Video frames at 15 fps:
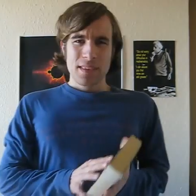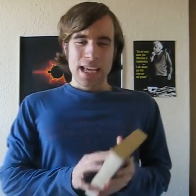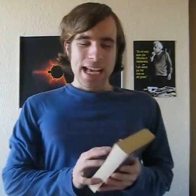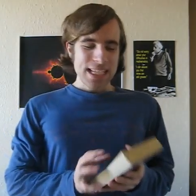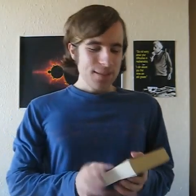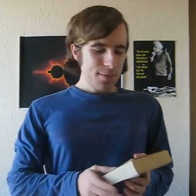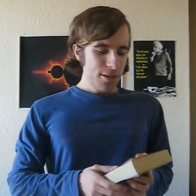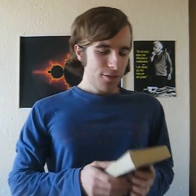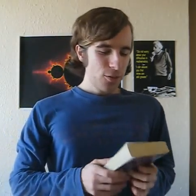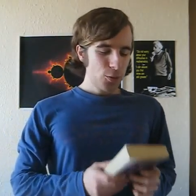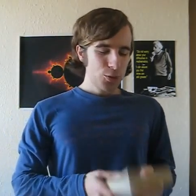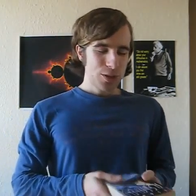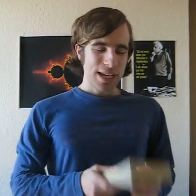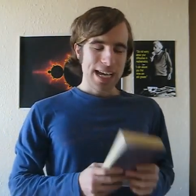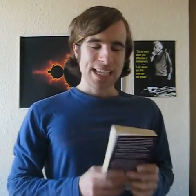Asimov
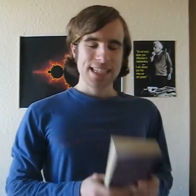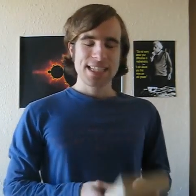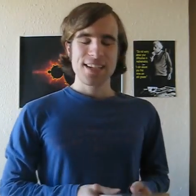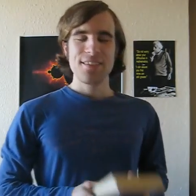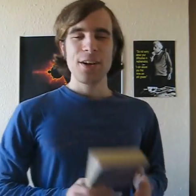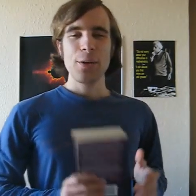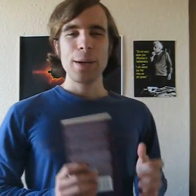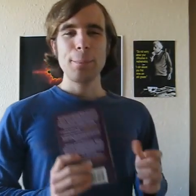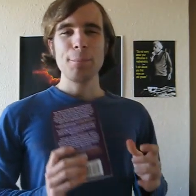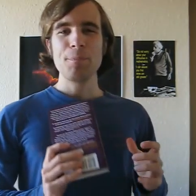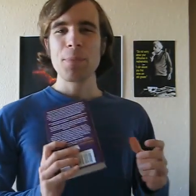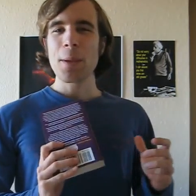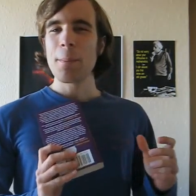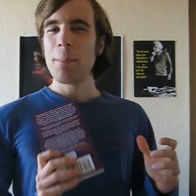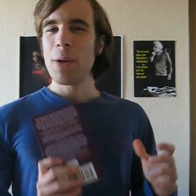also has a very
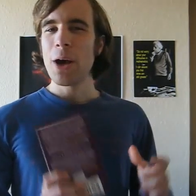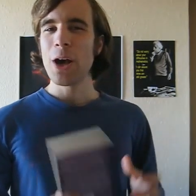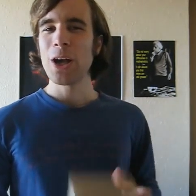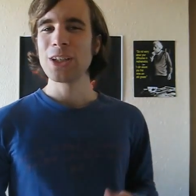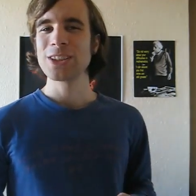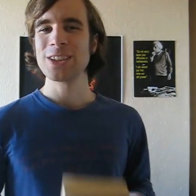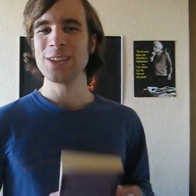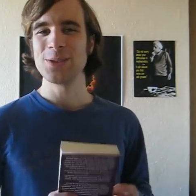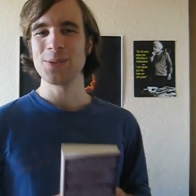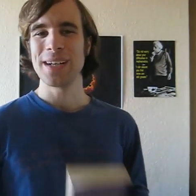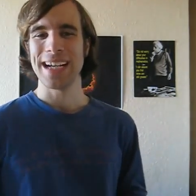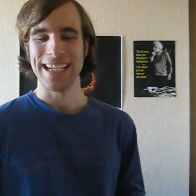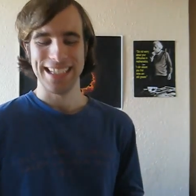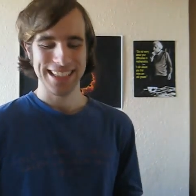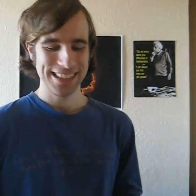personal
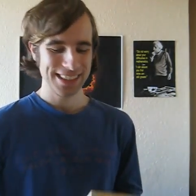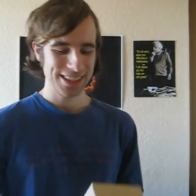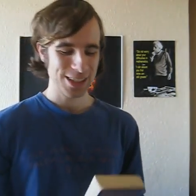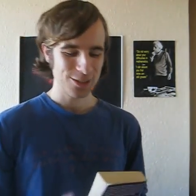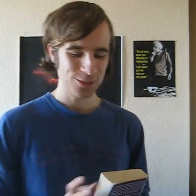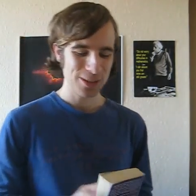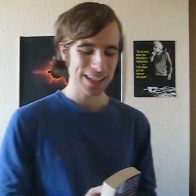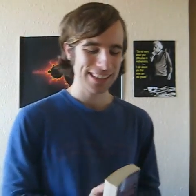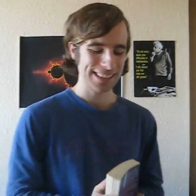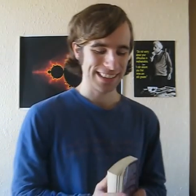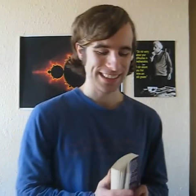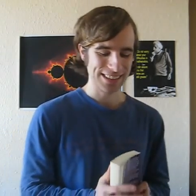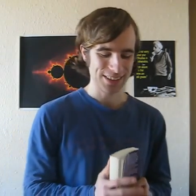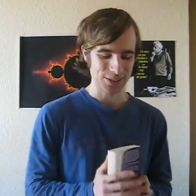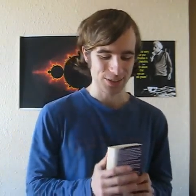way of writing
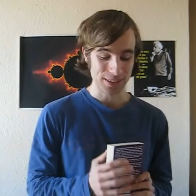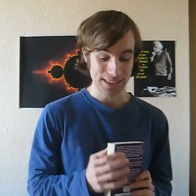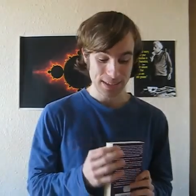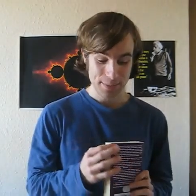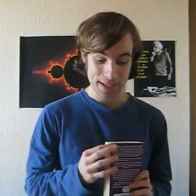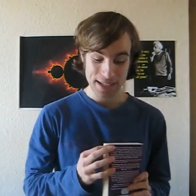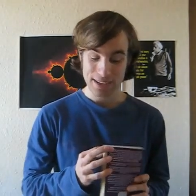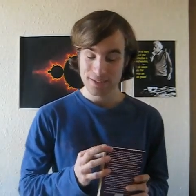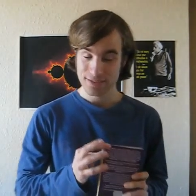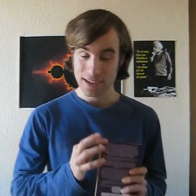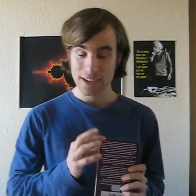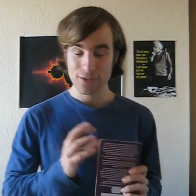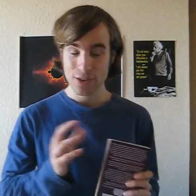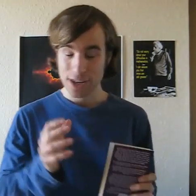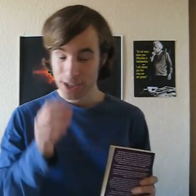his stories. I mean,
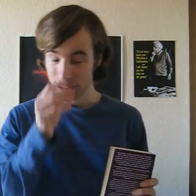I've read